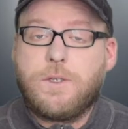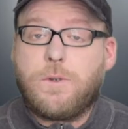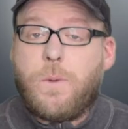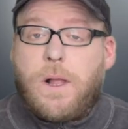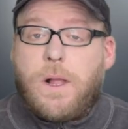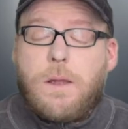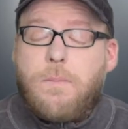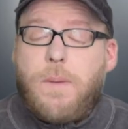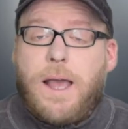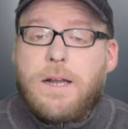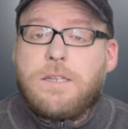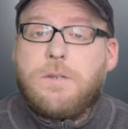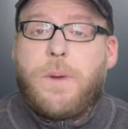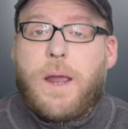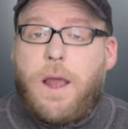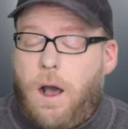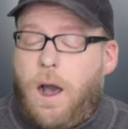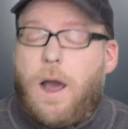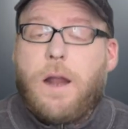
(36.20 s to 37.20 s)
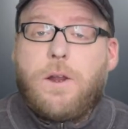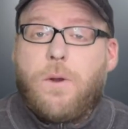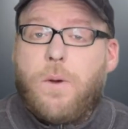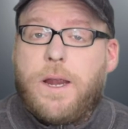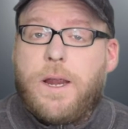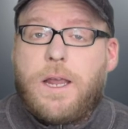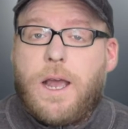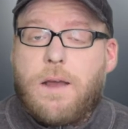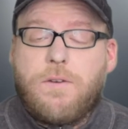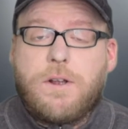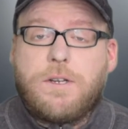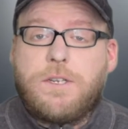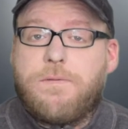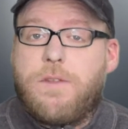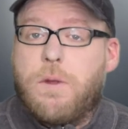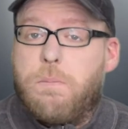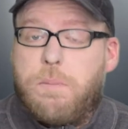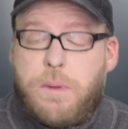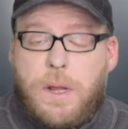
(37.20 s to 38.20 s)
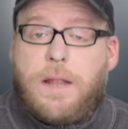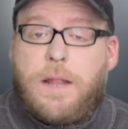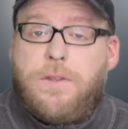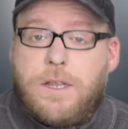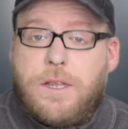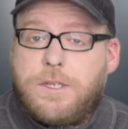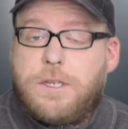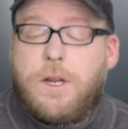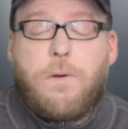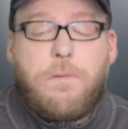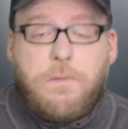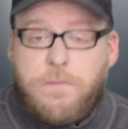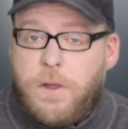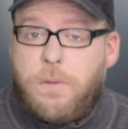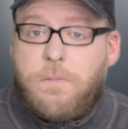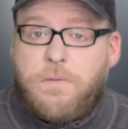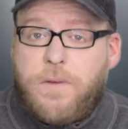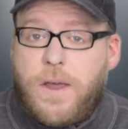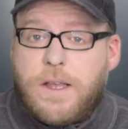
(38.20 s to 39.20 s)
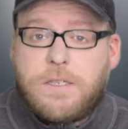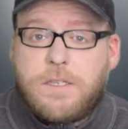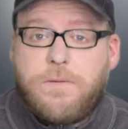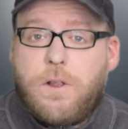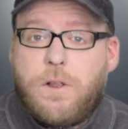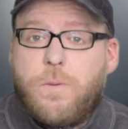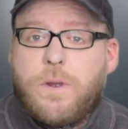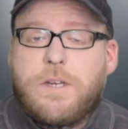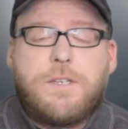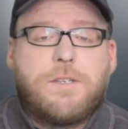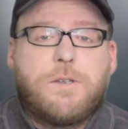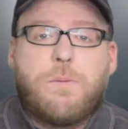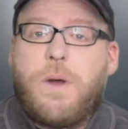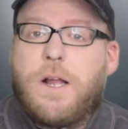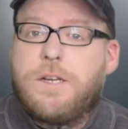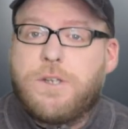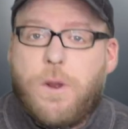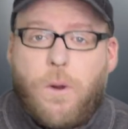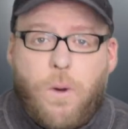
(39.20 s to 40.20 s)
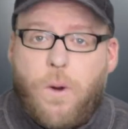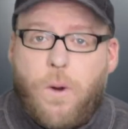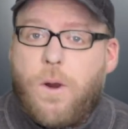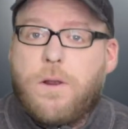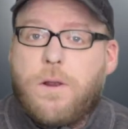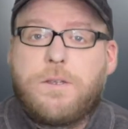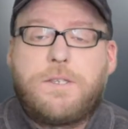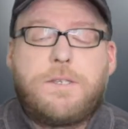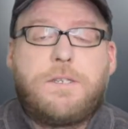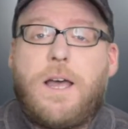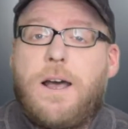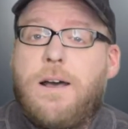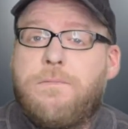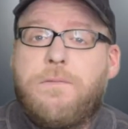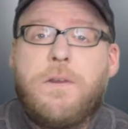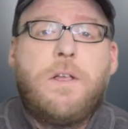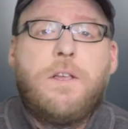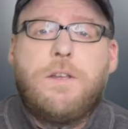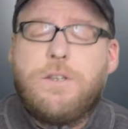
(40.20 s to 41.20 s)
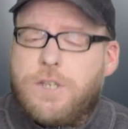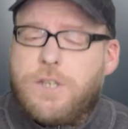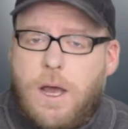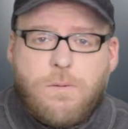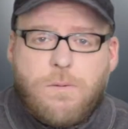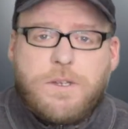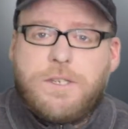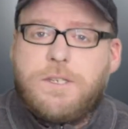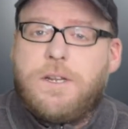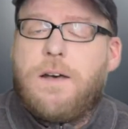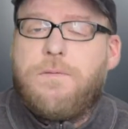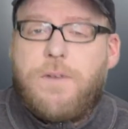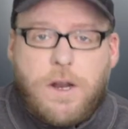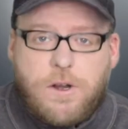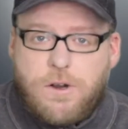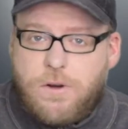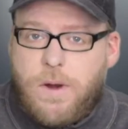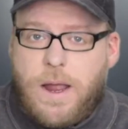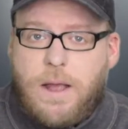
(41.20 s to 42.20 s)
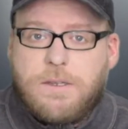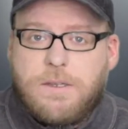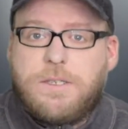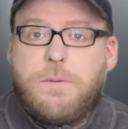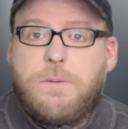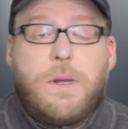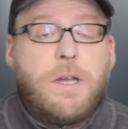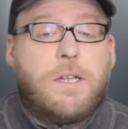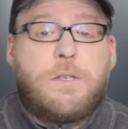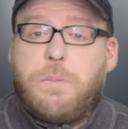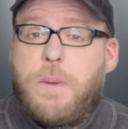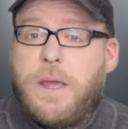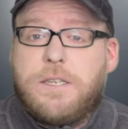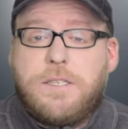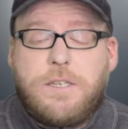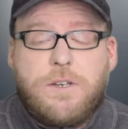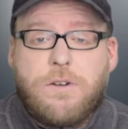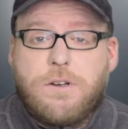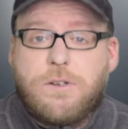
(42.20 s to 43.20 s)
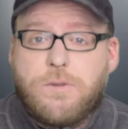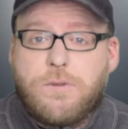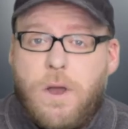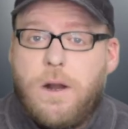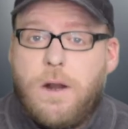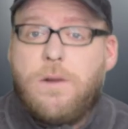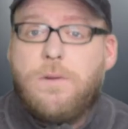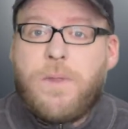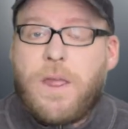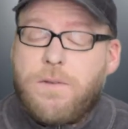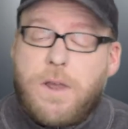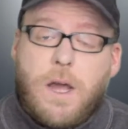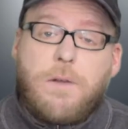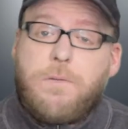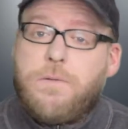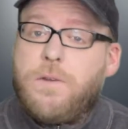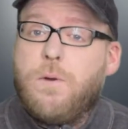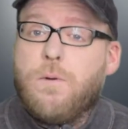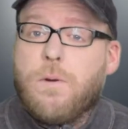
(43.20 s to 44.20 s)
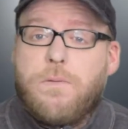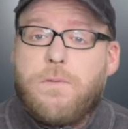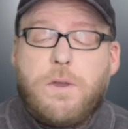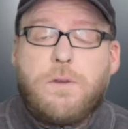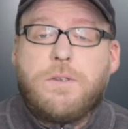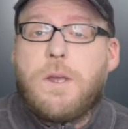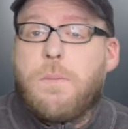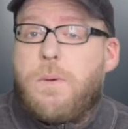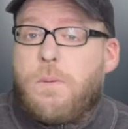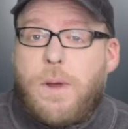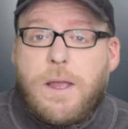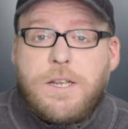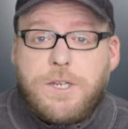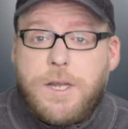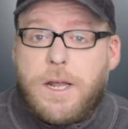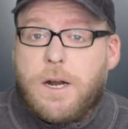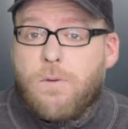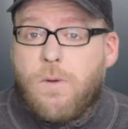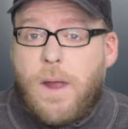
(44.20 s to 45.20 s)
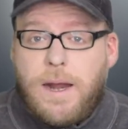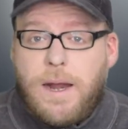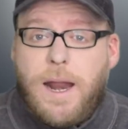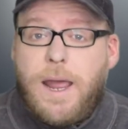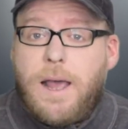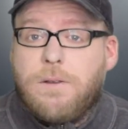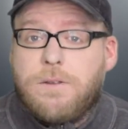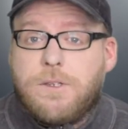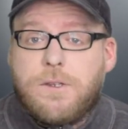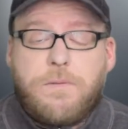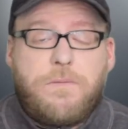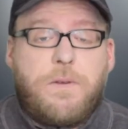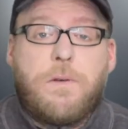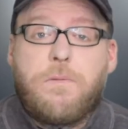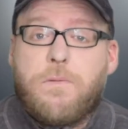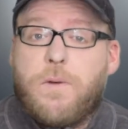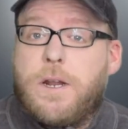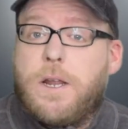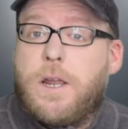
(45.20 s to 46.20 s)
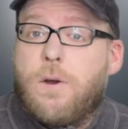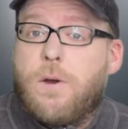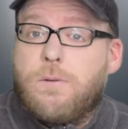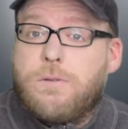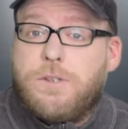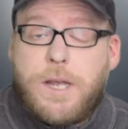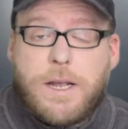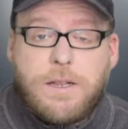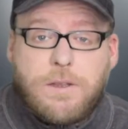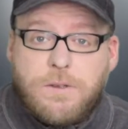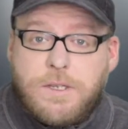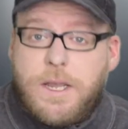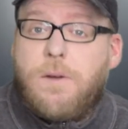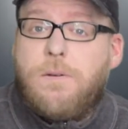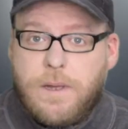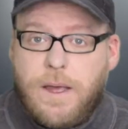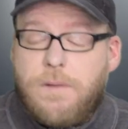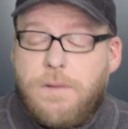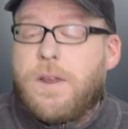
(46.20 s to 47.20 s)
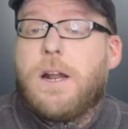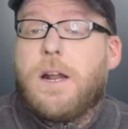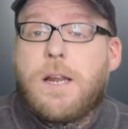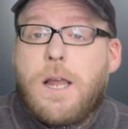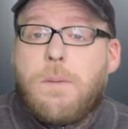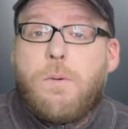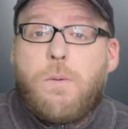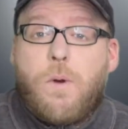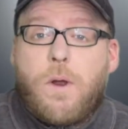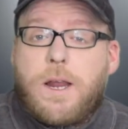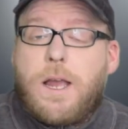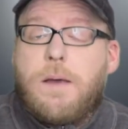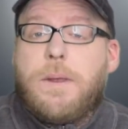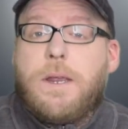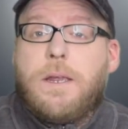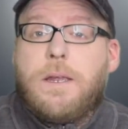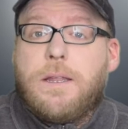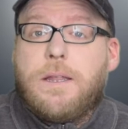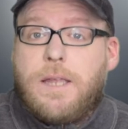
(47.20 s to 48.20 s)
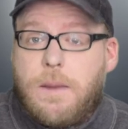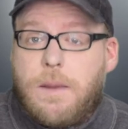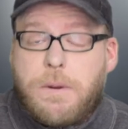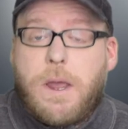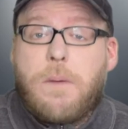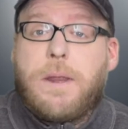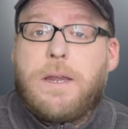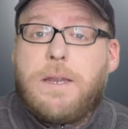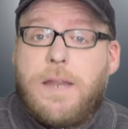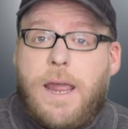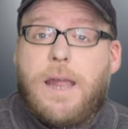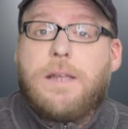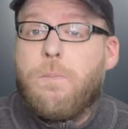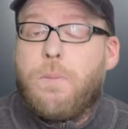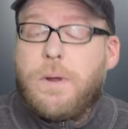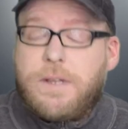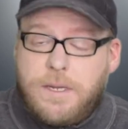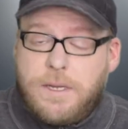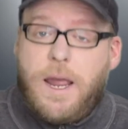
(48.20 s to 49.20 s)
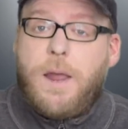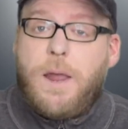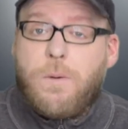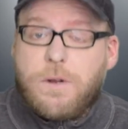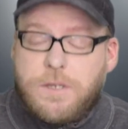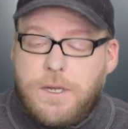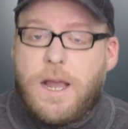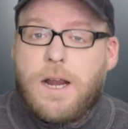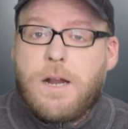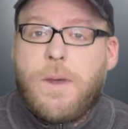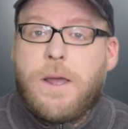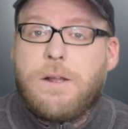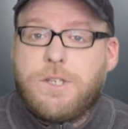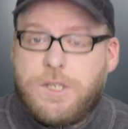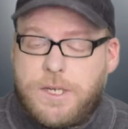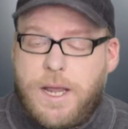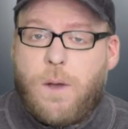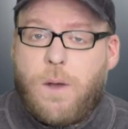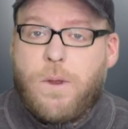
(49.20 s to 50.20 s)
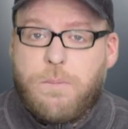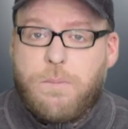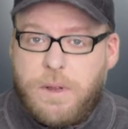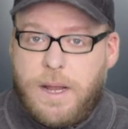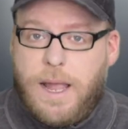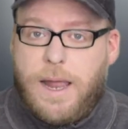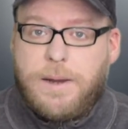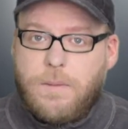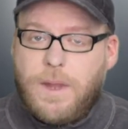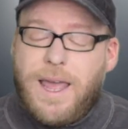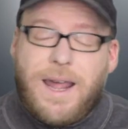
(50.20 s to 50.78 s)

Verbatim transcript: welcome back to my ongoing coverage of the Blood in the Snow Film Festival, which is a bunch of horror stuff, genre stuff, underground cinema. It's based here in Toronto. I've got a few reviews up on my channel right now, so feel free to go check those out. And I've got a couple more coming in the upcoming days. But today, we're talking about Shall We Play.